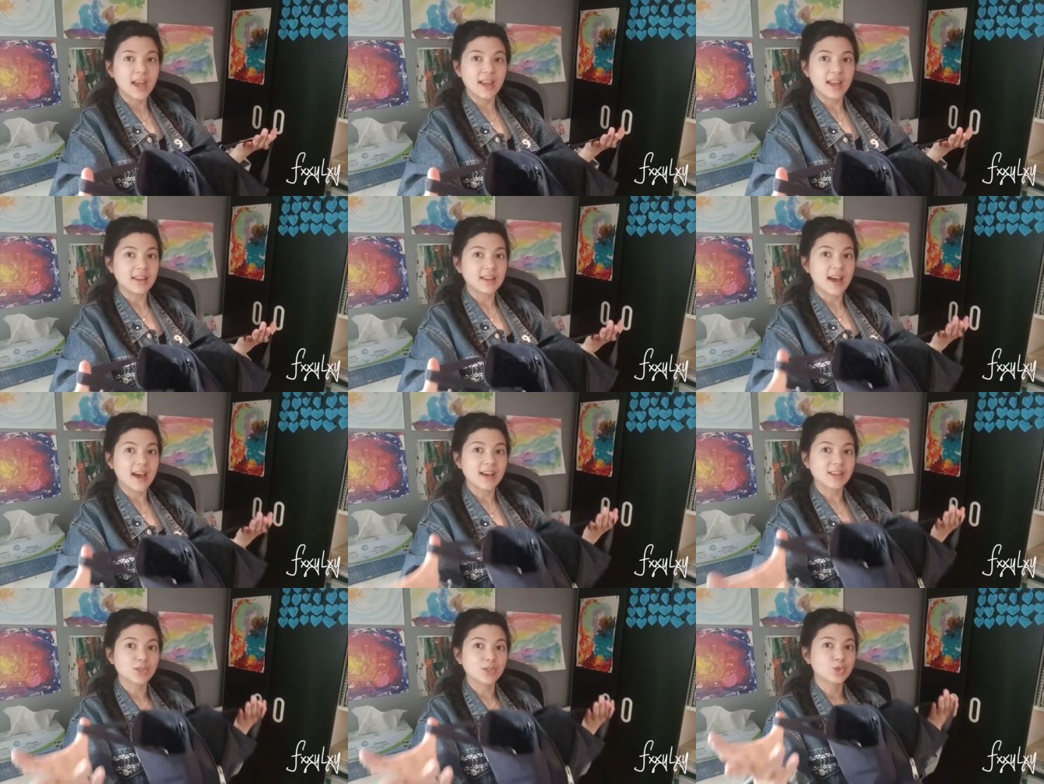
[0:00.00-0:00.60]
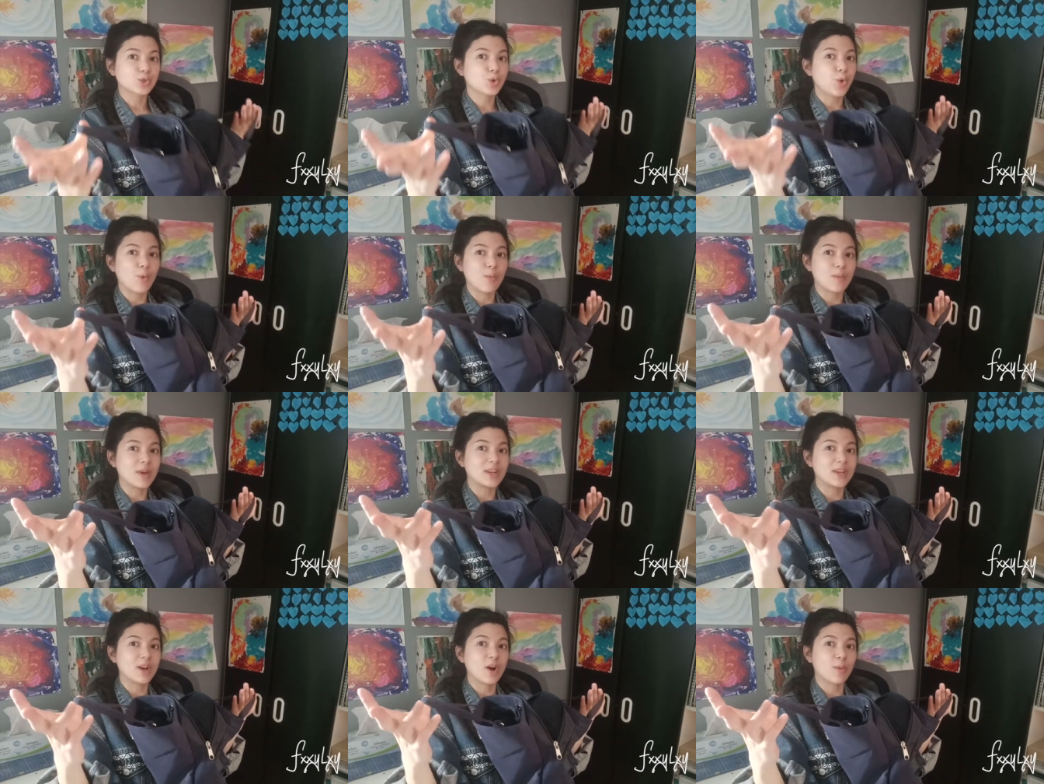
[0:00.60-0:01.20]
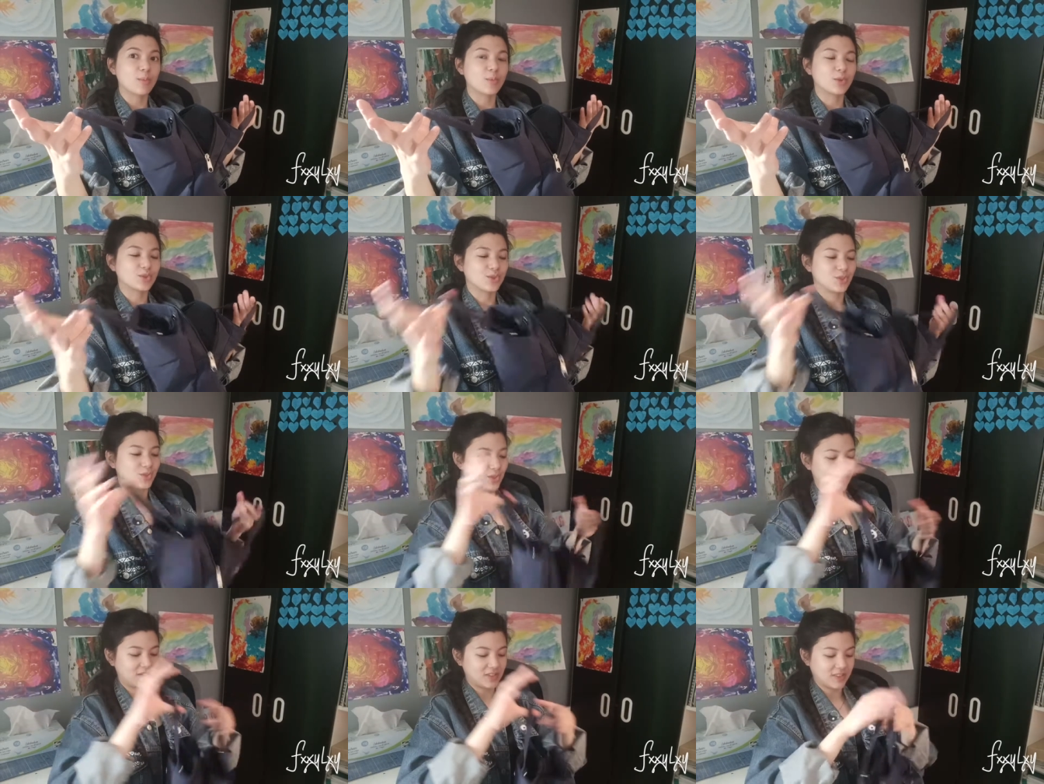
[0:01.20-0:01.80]
it has so many
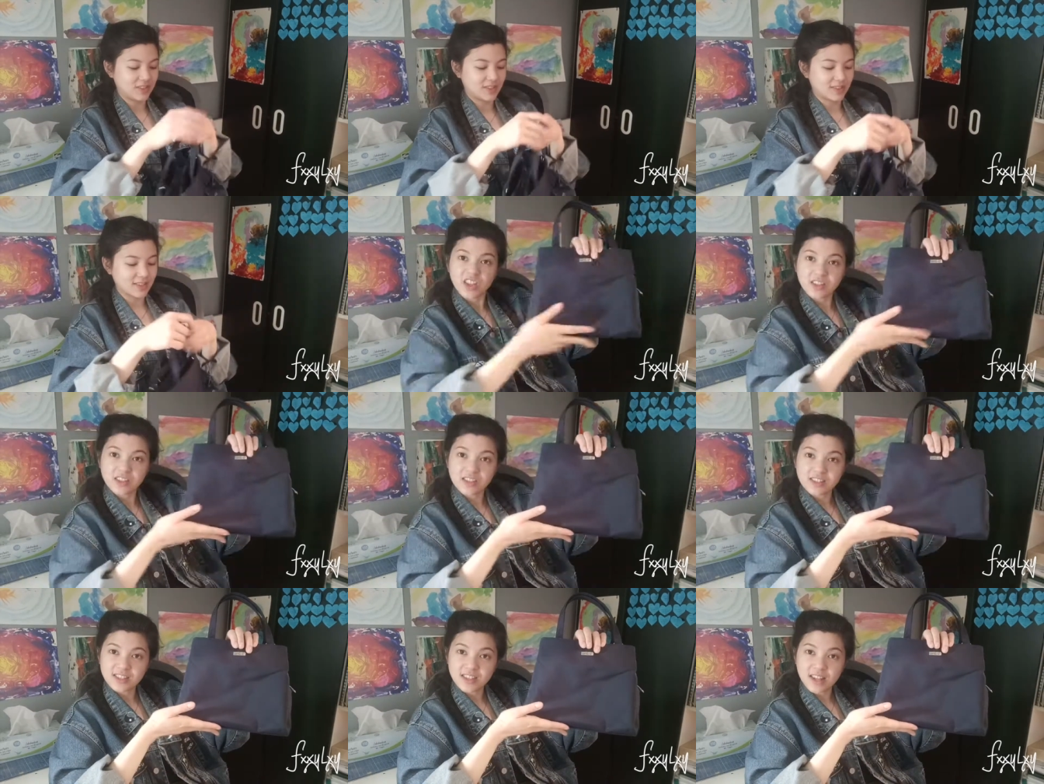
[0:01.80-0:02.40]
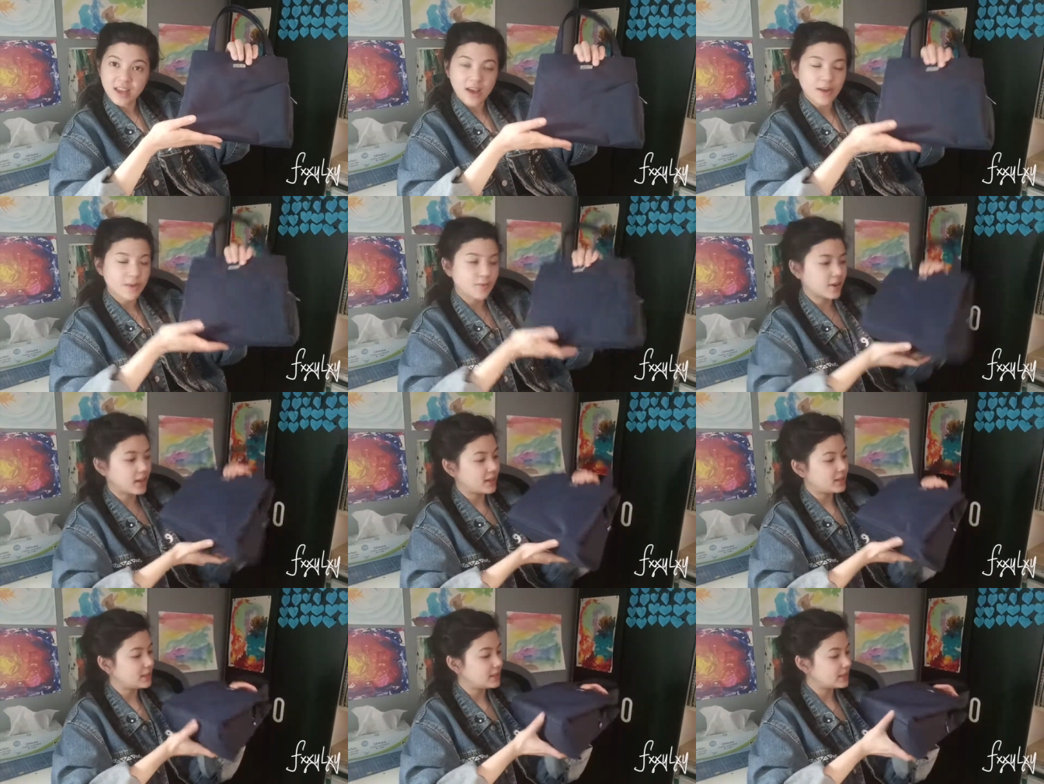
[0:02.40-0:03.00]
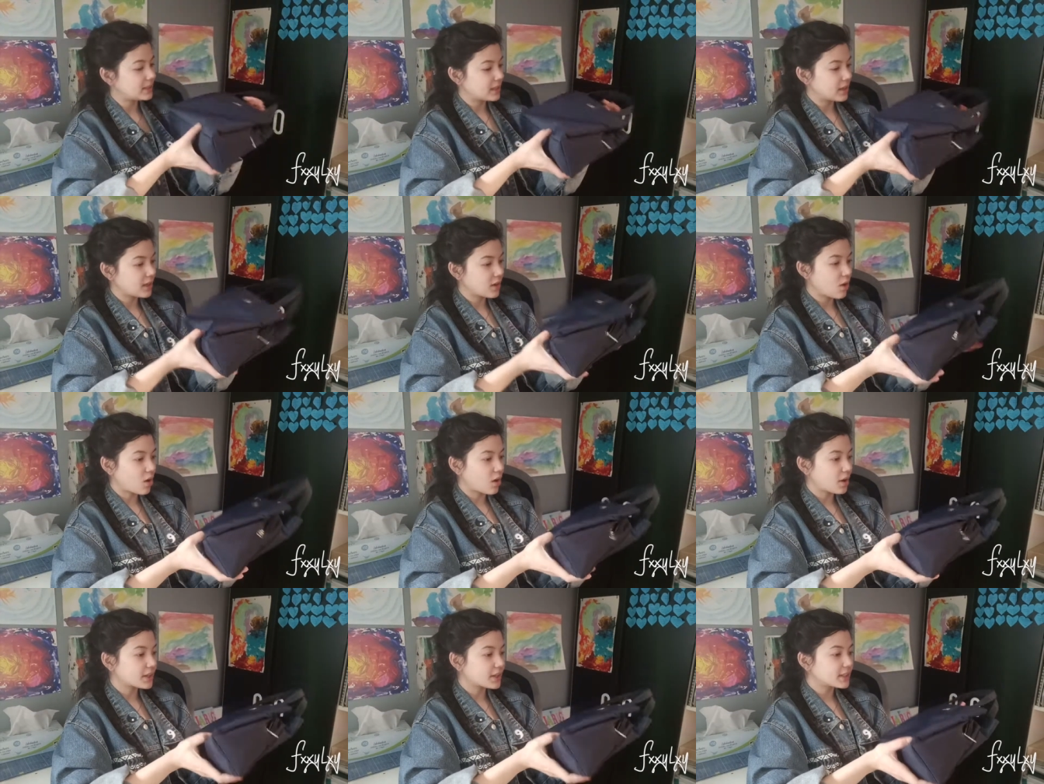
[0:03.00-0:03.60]
opportunities it doesn't have anything
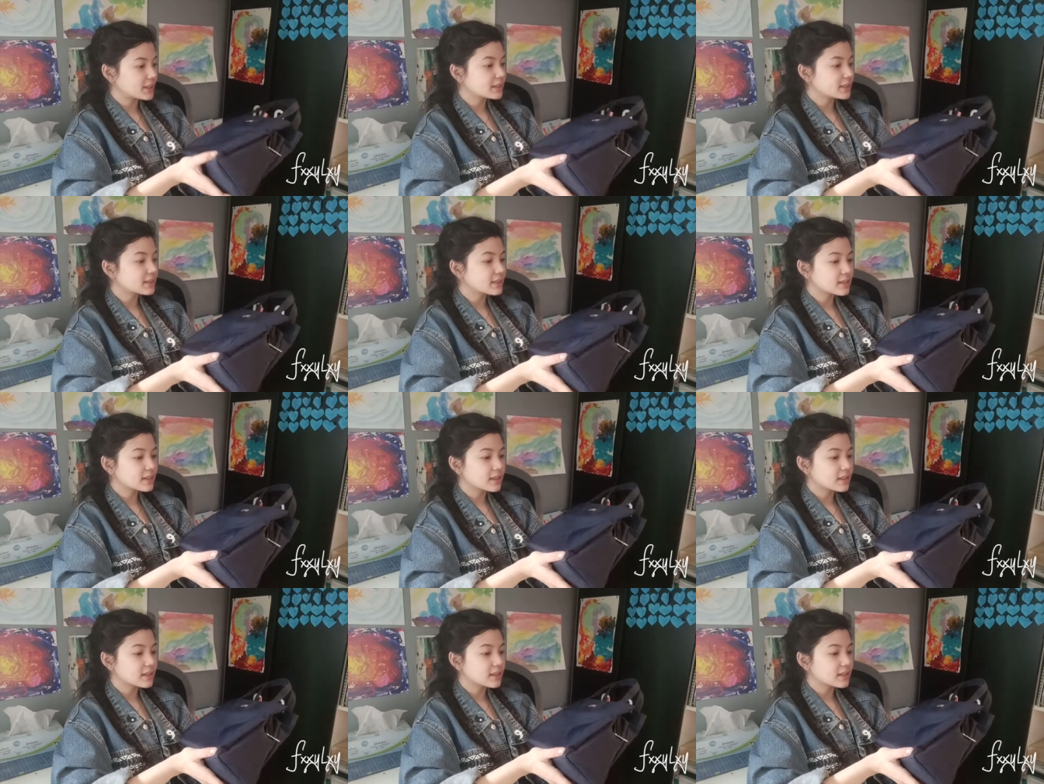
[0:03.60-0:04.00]
on it